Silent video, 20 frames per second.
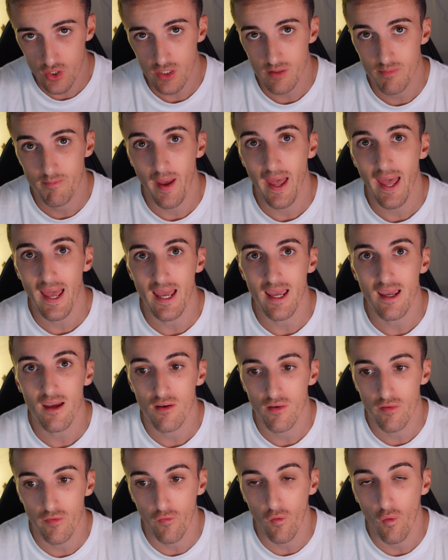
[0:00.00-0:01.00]
just pay
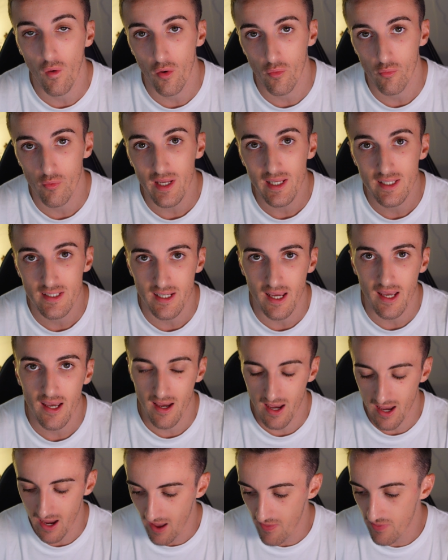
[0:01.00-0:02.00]
for a
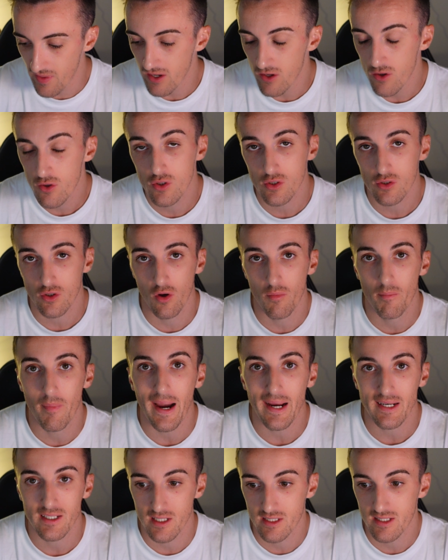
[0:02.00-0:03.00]
reset, and then you just go
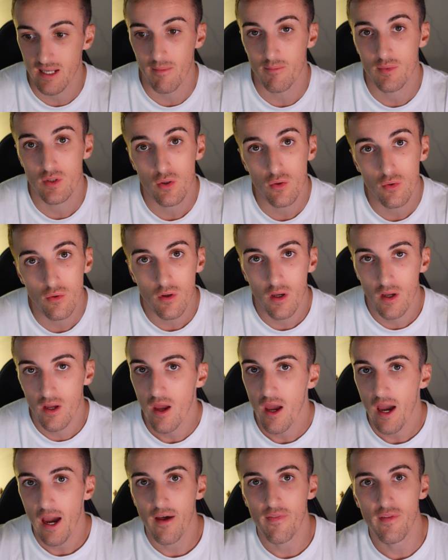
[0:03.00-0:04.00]
back to step 2,
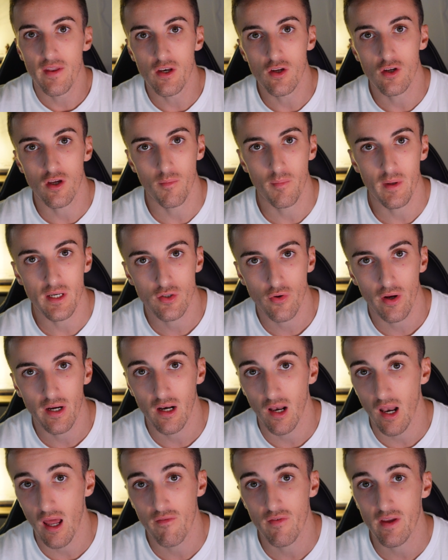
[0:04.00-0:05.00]
and then you could be trading
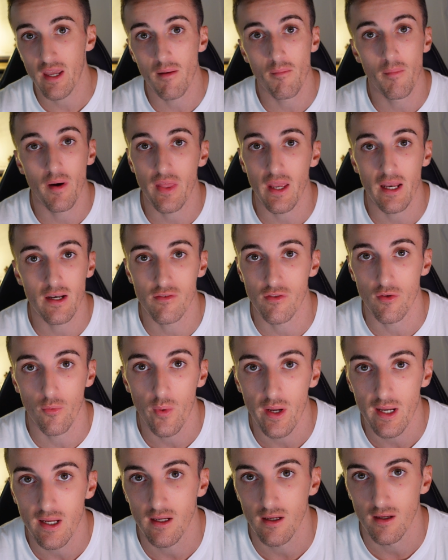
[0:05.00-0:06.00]
live again by the end of the
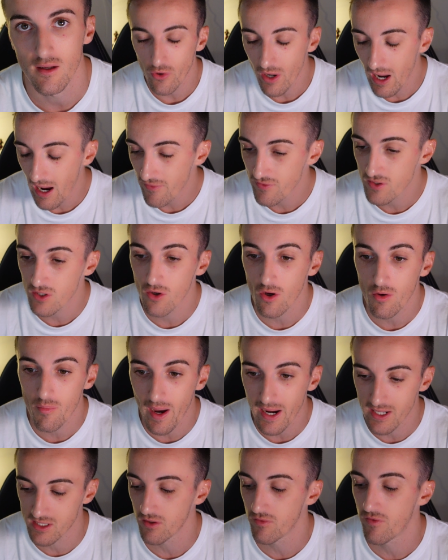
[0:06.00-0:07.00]
week. You don't have to go
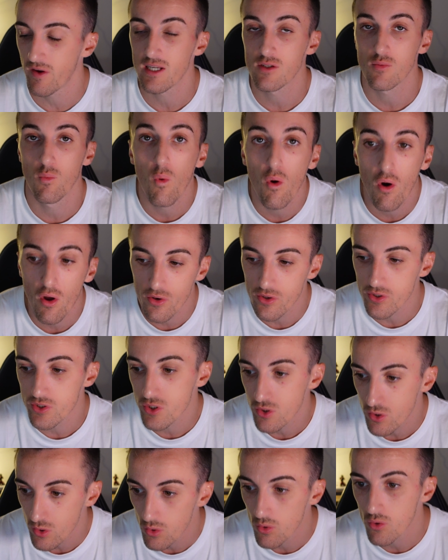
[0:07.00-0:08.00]
back to phase 1,
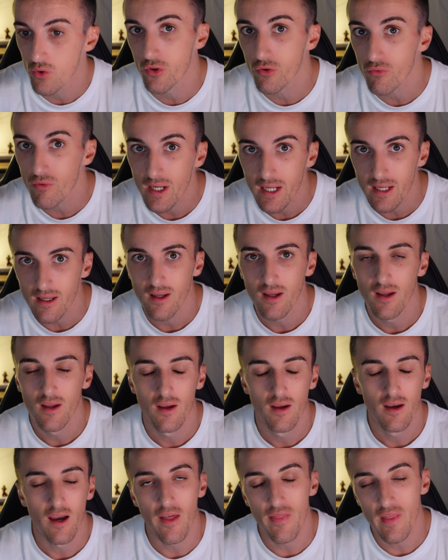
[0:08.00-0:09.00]
2, 3,
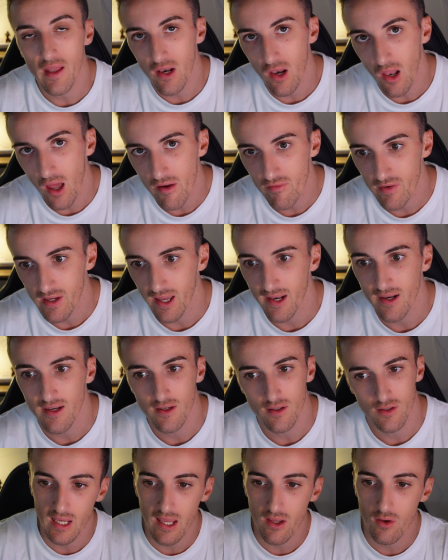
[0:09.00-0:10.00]
and then live again.
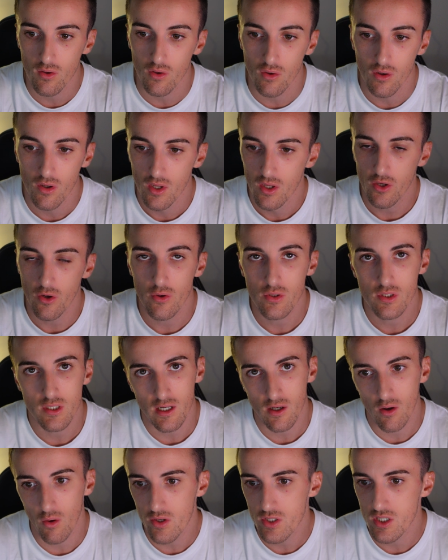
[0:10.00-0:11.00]
Get your, you know,
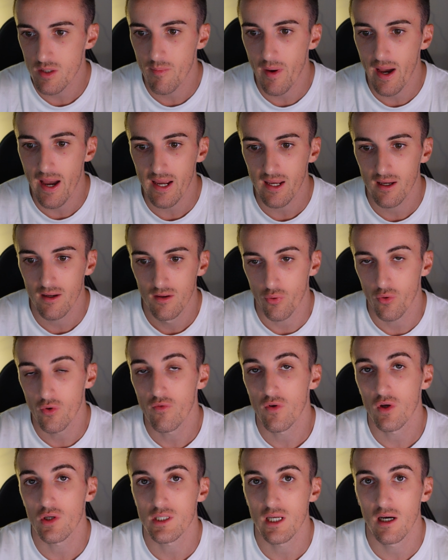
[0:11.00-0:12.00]
psychology back, prove
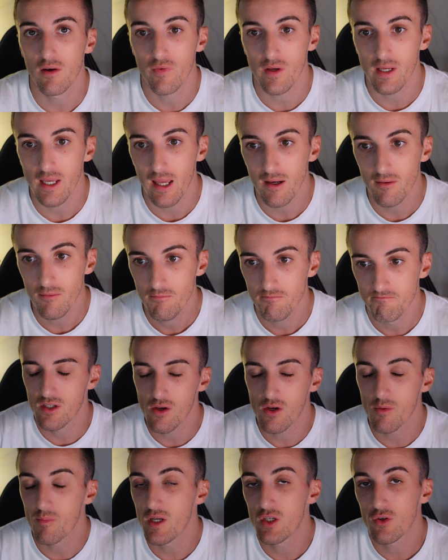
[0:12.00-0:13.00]
yourself again. You
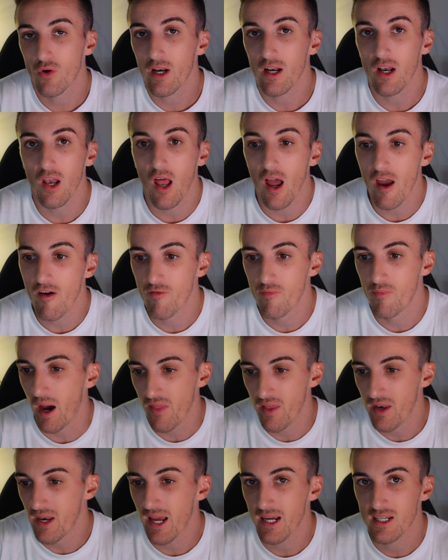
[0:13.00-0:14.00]
could be trading live by
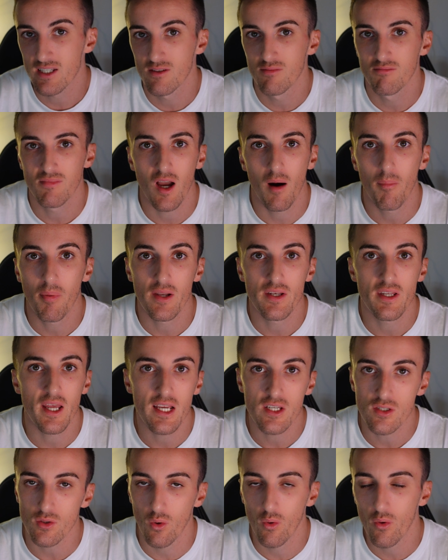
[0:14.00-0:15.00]
the next couple of
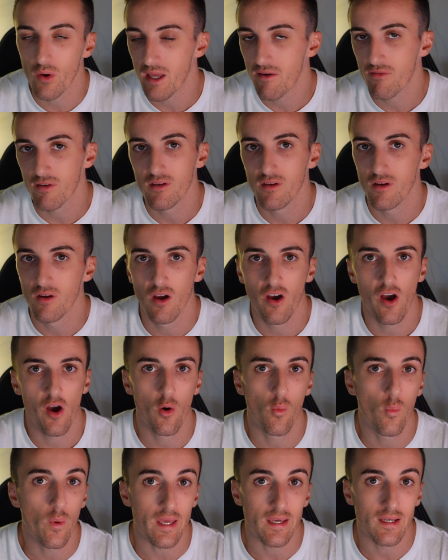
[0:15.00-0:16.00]
days or even a
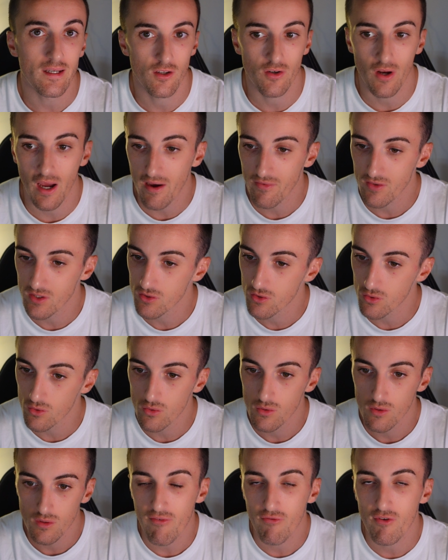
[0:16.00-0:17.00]
week. You don't have to
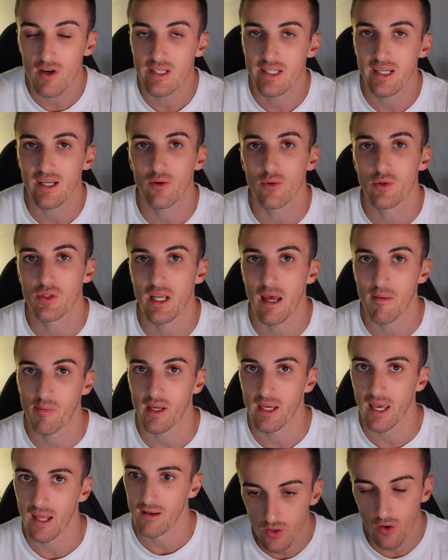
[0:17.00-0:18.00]
do every single step
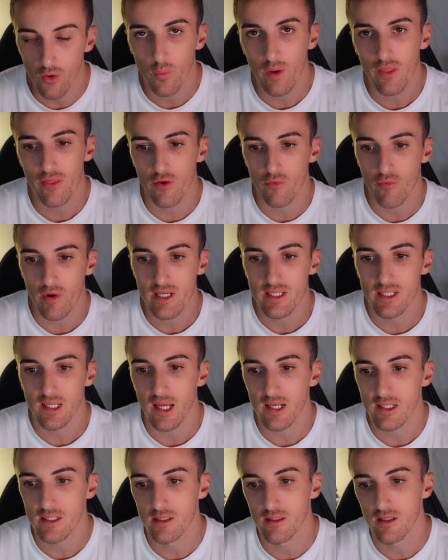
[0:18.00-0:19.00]
again. You know, with the
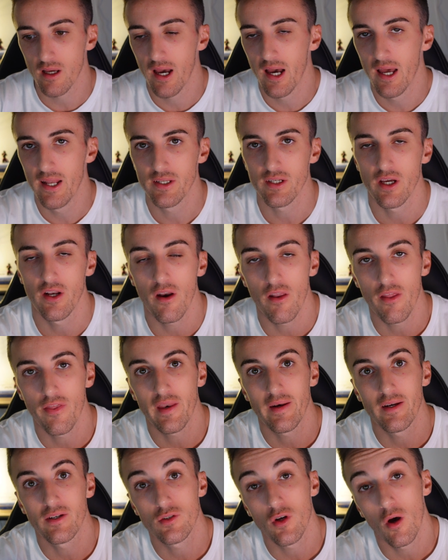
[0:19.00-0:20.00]
resets, and another
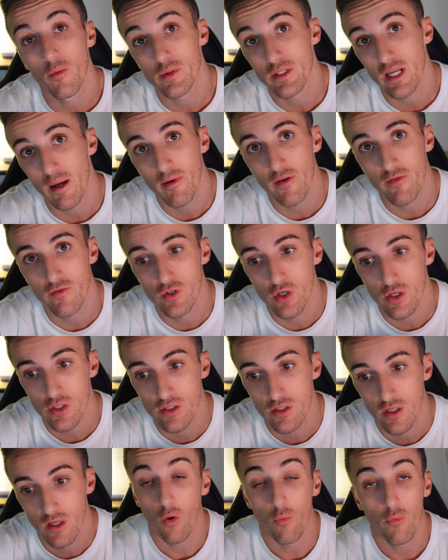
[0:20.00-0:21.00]
thing that TOPSTEP have
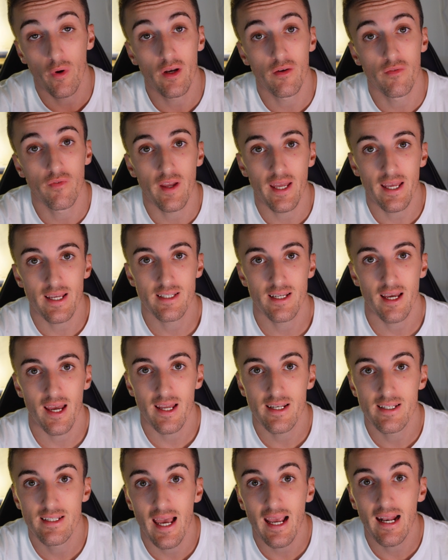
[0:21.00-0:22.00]
just got rid of is a
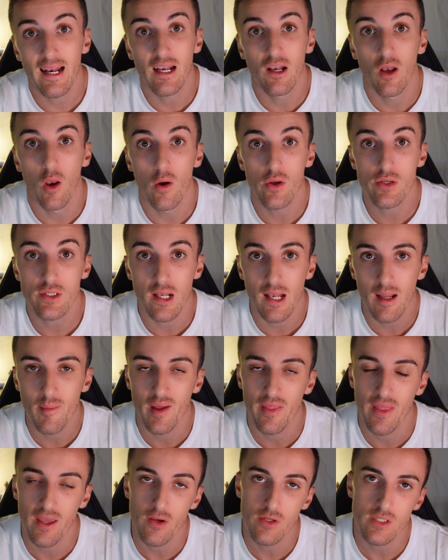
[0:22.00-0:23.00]
daily loss
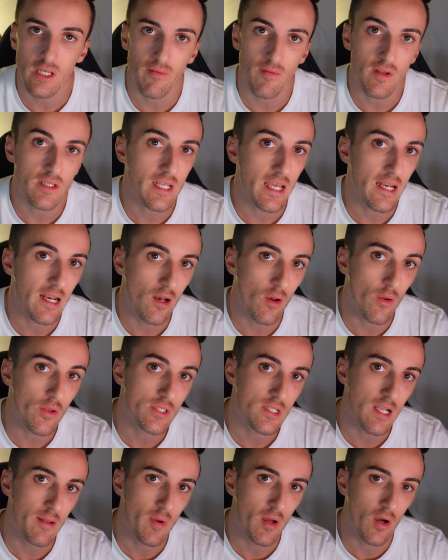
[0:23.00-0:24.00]
limit. They used to have a daily
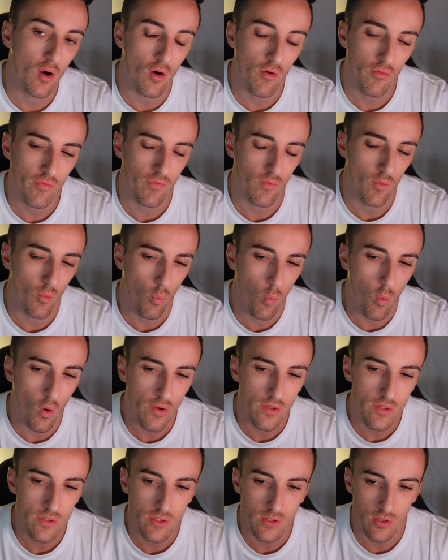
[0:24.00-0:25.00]
loss limit of
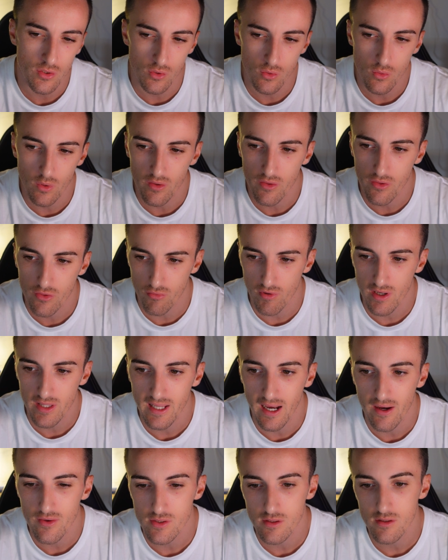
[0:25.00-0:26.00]
1, 2, and
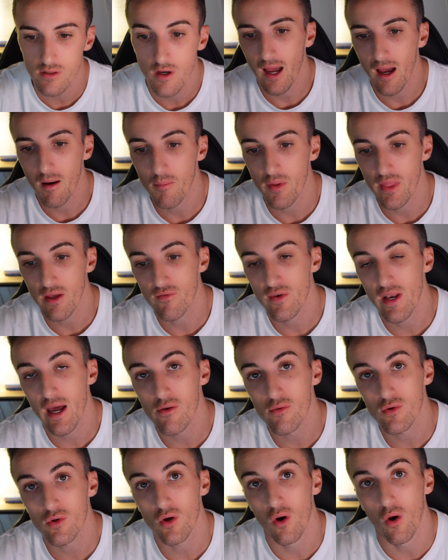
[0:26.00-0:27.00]
3,000, but they've
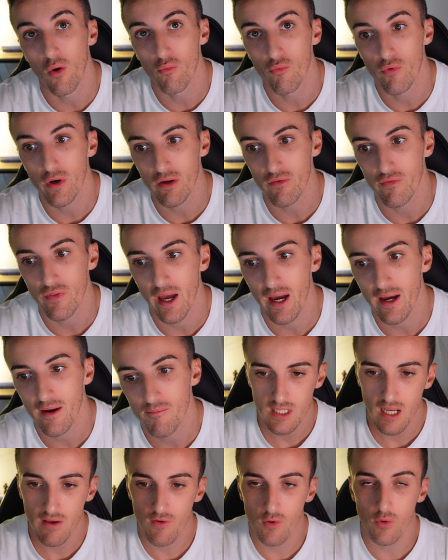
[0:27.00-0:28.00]
now got rid of that.
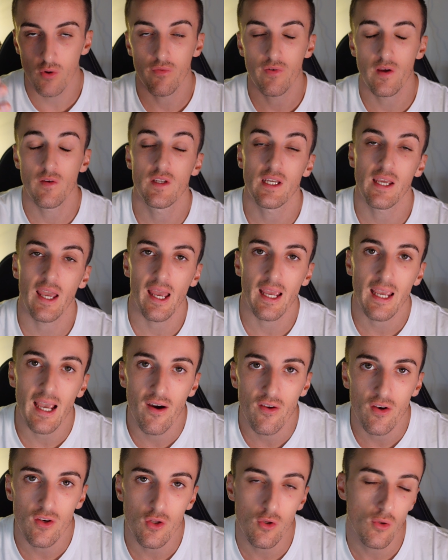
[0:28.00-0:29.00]
Say if you're on a 50K
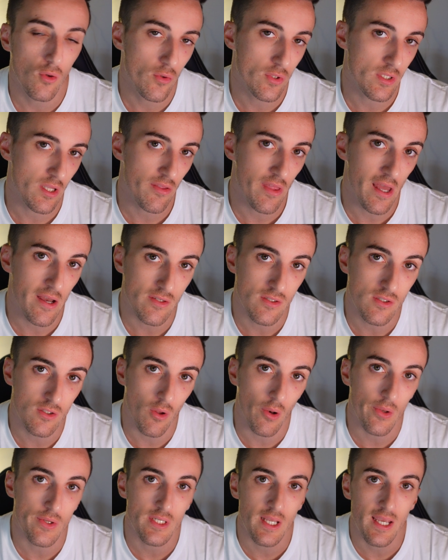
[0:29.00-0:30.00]
account and you lose
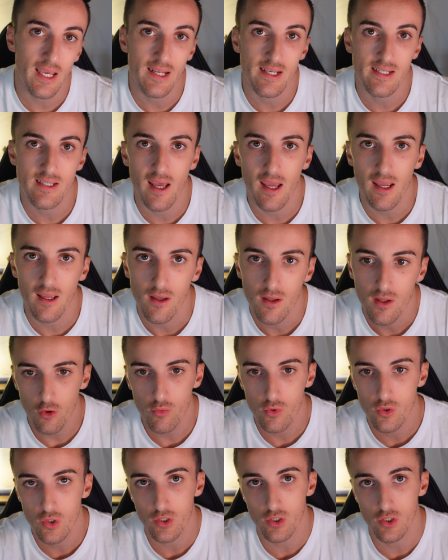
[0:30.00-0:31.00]
$1,000 in a day, you
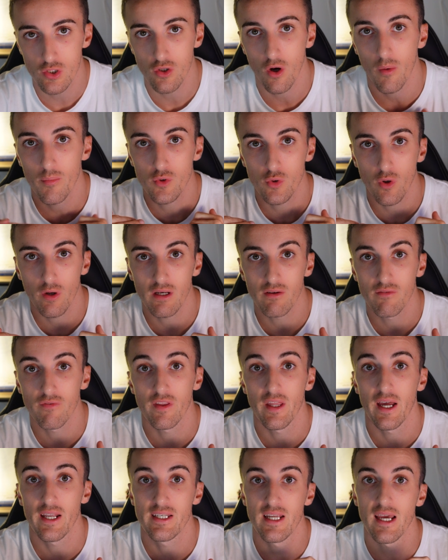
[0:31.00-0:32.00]
just stop trading for
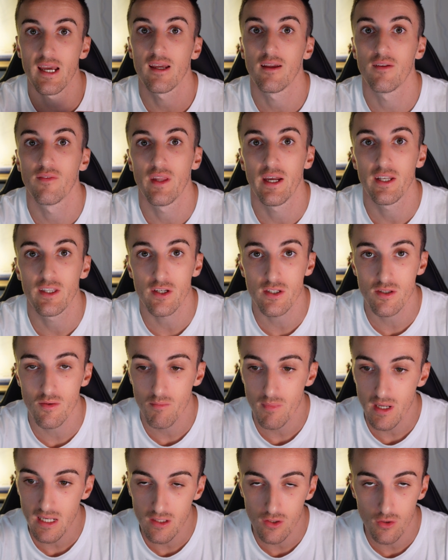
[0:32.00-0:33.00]
that day. That doesn't
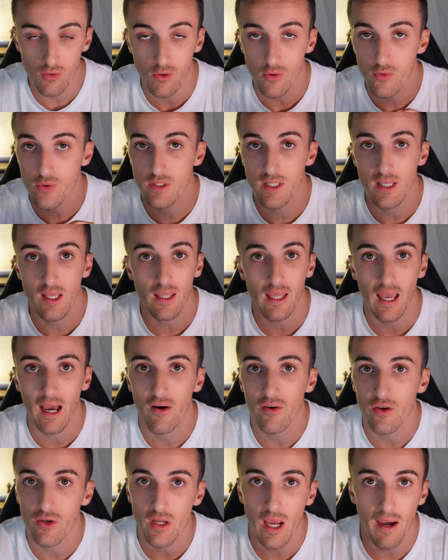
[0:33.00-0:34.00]
mean you lose the
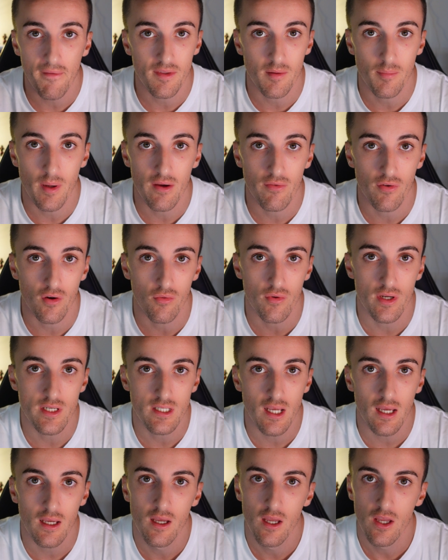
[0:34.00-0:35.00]
account and you have to pay for a
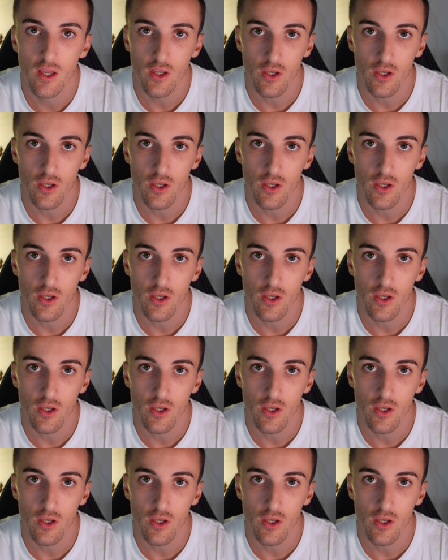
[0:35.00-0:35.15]
reset.